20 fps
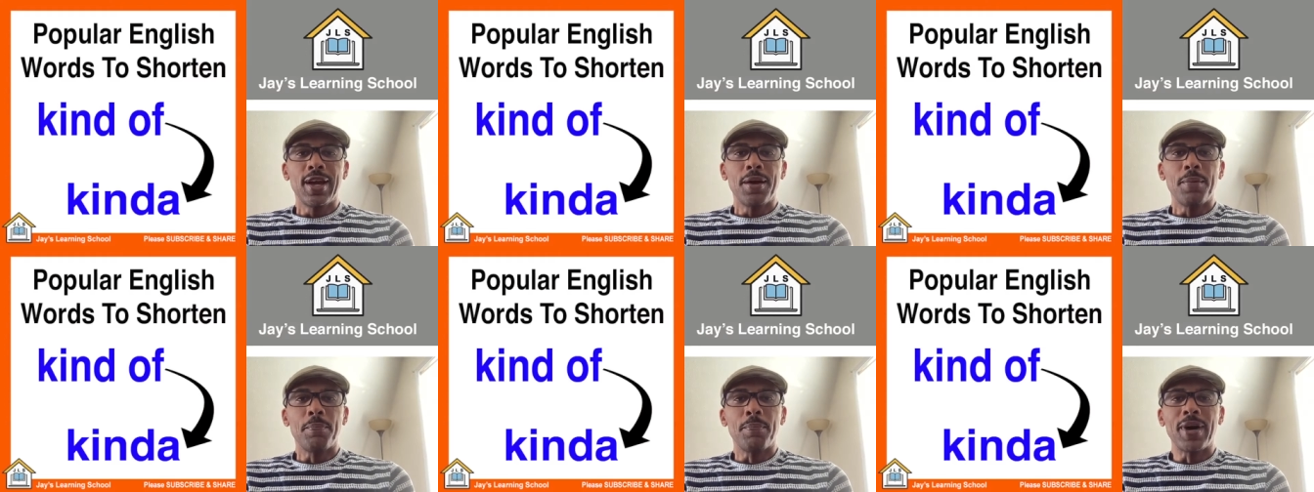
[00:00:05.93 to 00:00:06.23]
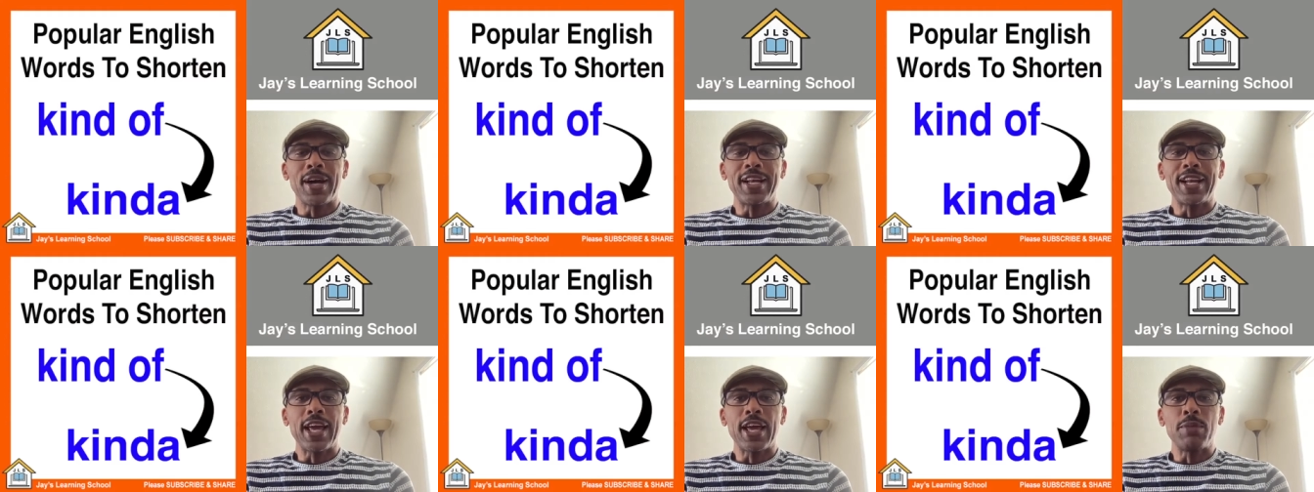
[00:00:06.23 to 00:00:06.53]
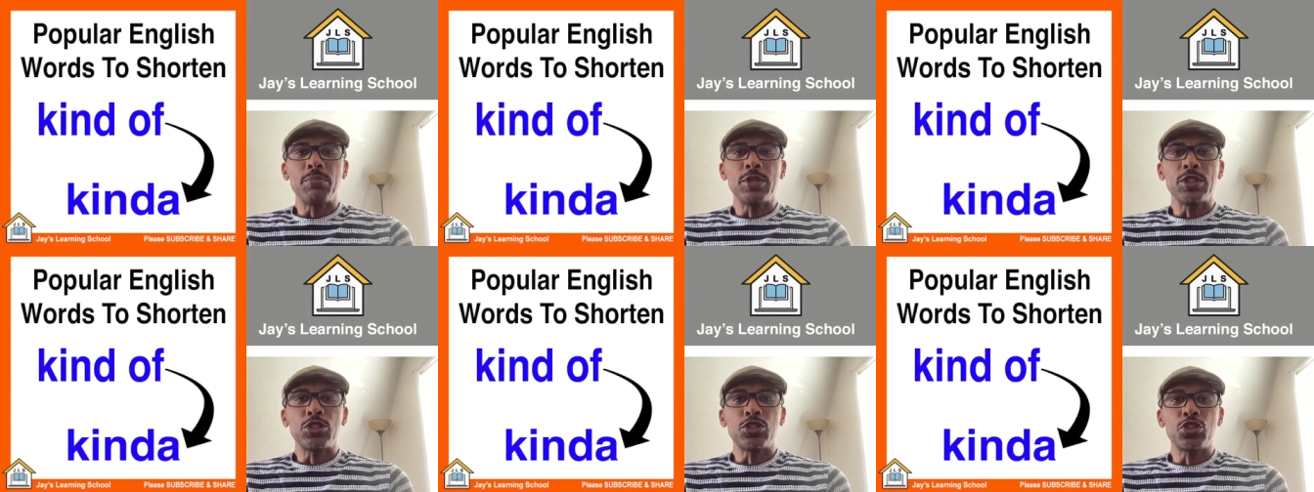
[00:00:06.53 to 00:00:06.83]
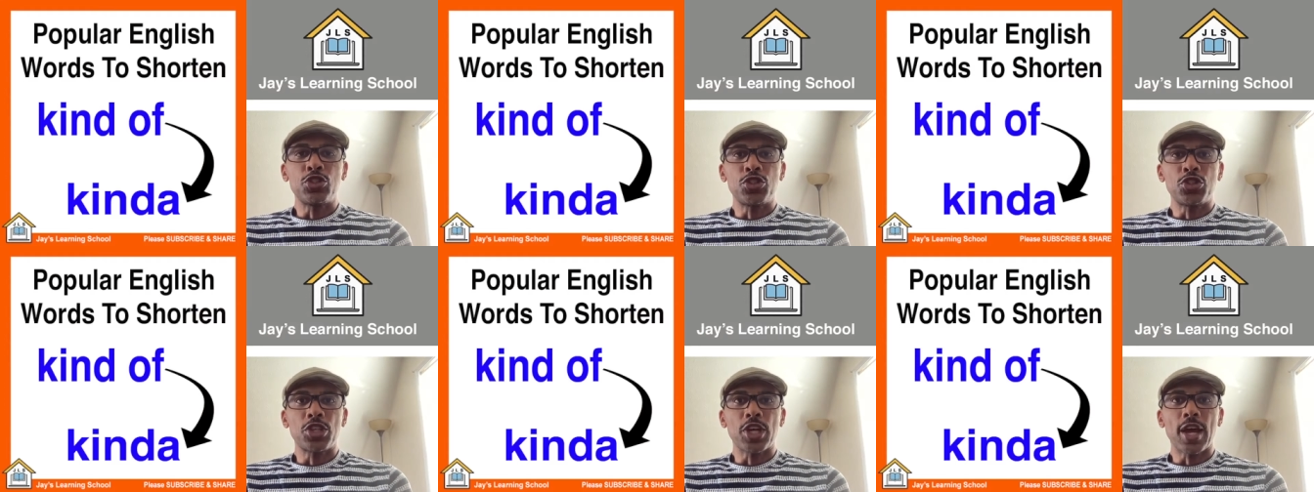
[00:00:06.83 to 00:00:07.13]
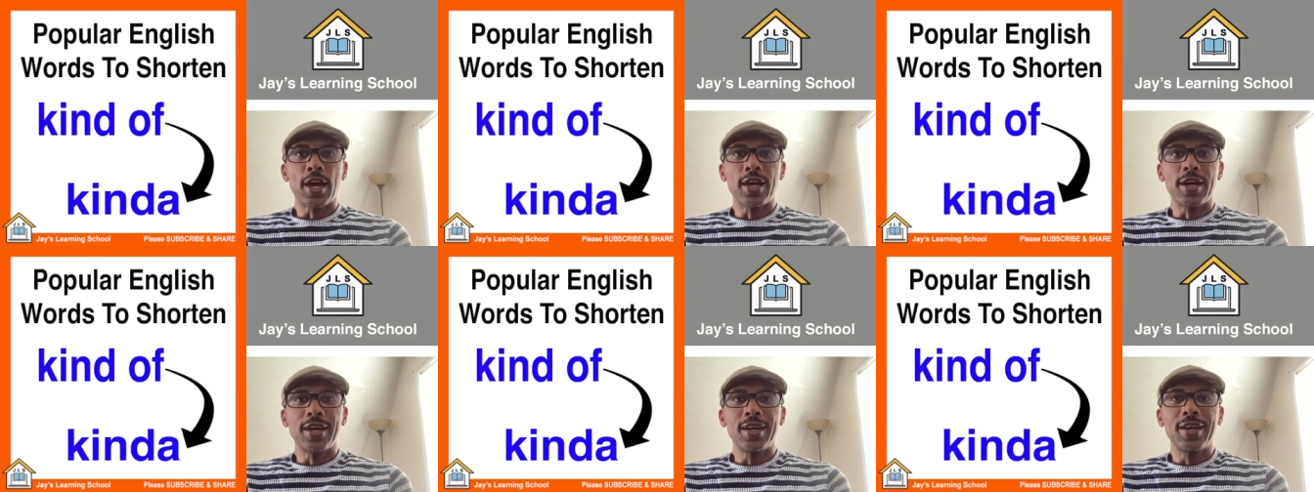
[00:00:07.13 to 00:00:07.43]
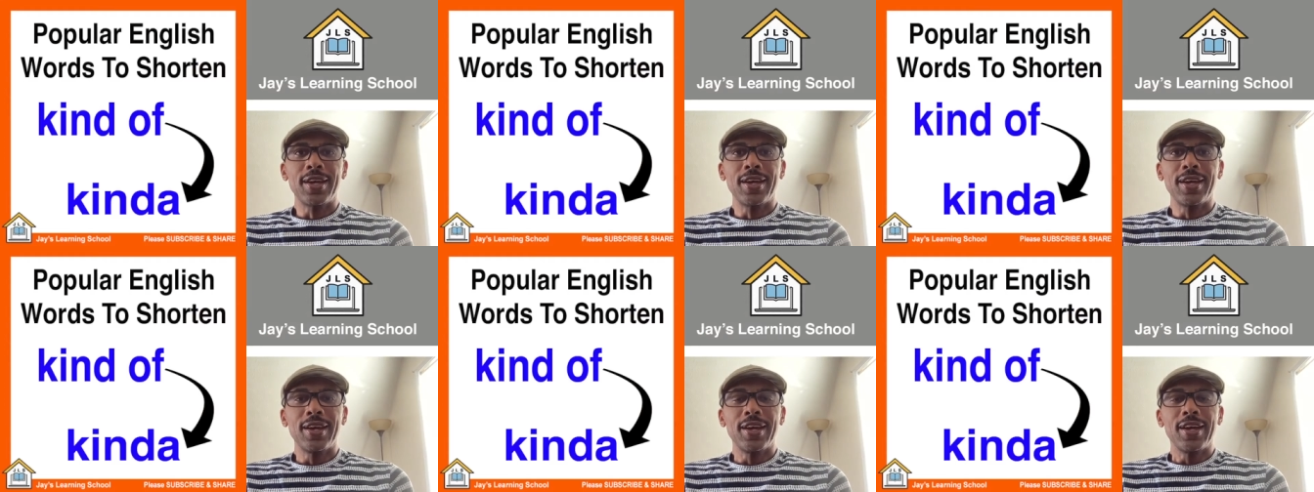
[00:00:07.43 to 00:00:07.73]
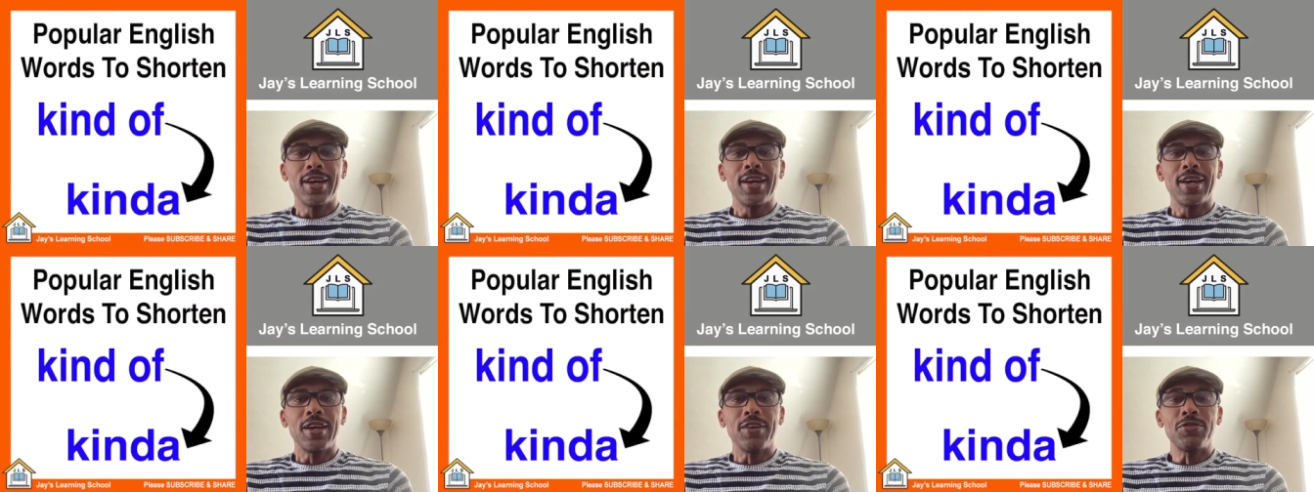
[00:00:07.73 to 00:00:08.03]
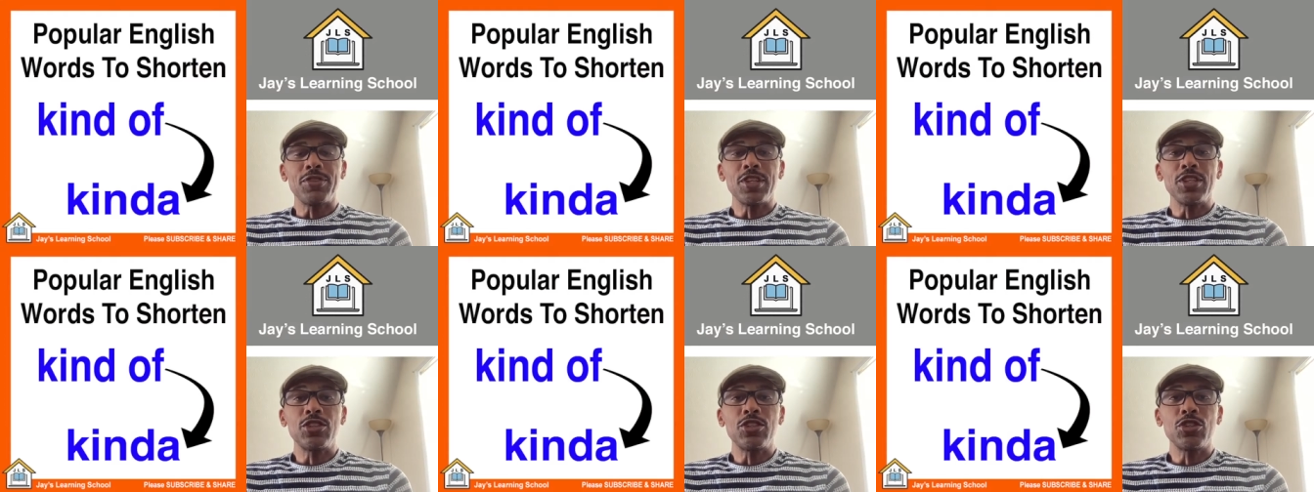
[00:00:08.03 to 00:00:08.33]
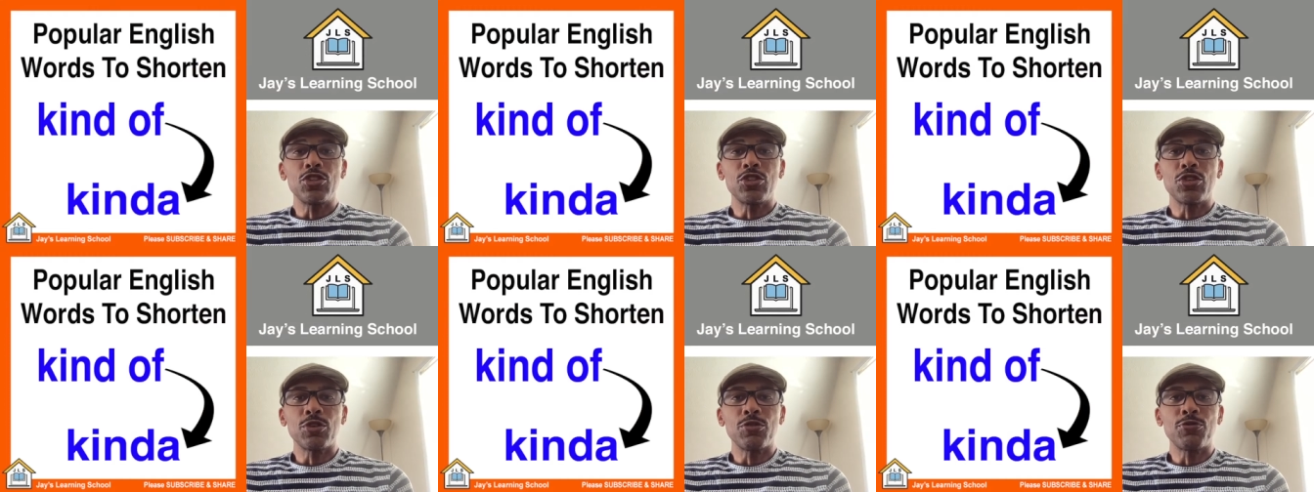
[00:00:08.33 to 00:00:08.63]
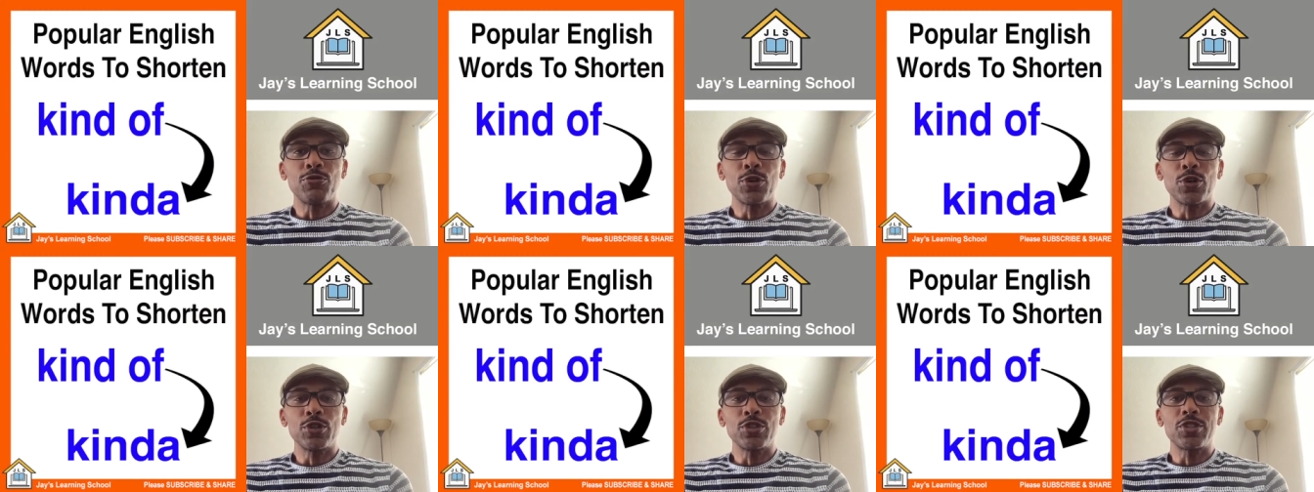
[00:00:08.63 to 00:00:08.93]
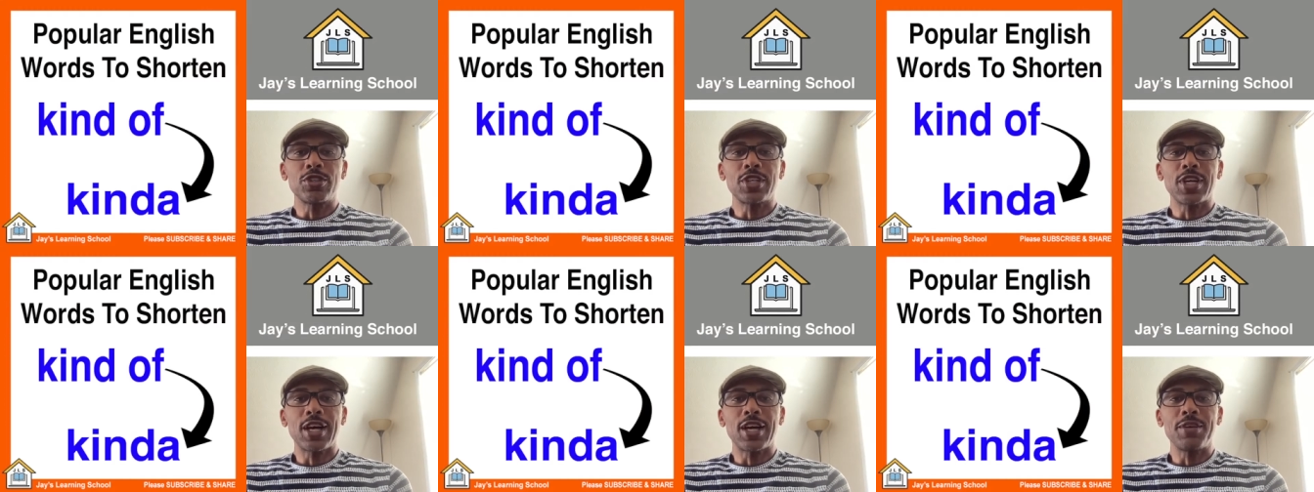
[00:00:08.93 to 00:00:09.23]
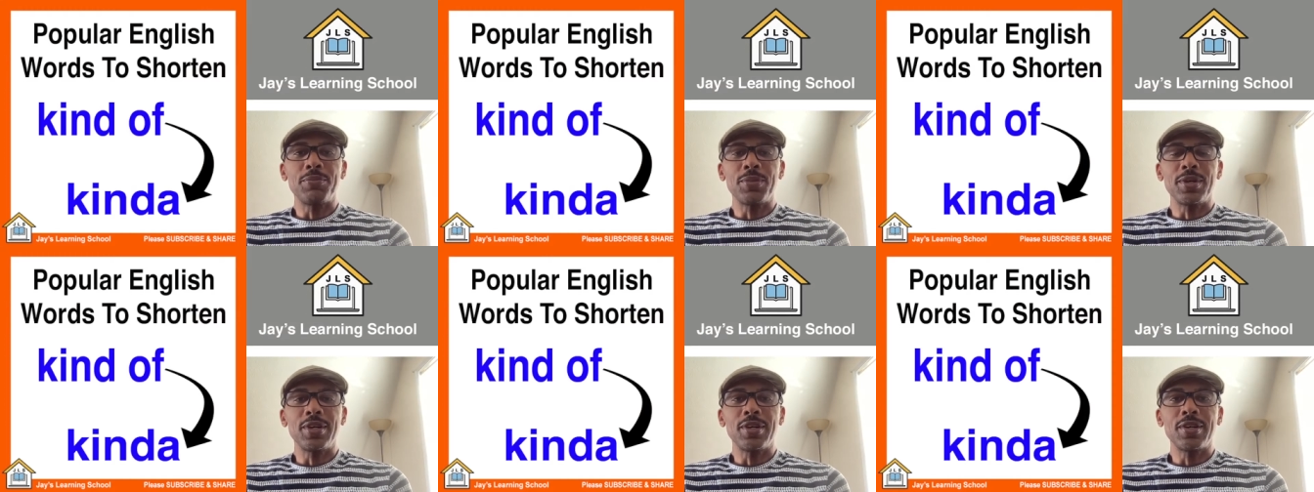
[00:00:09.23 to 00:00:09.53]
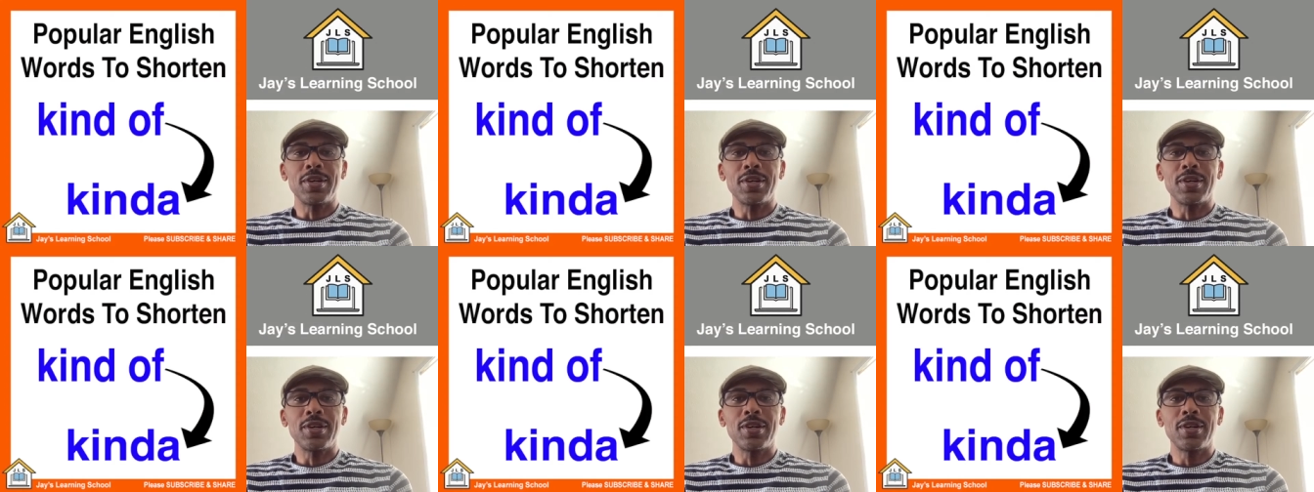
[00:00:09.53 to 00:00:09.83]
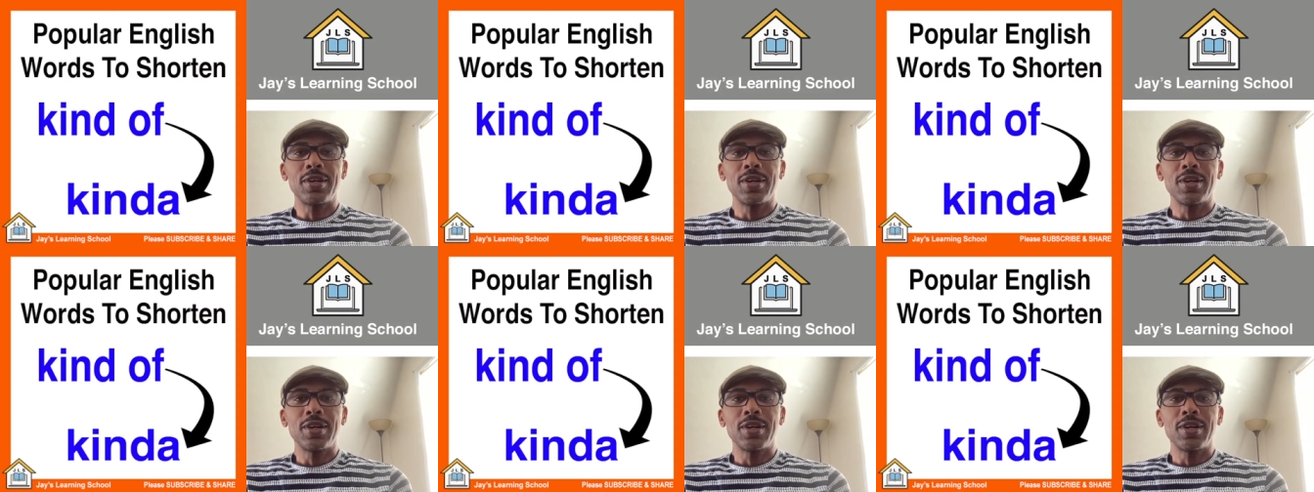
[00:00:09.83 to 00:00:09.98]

My name is Jay. If this is your first time here,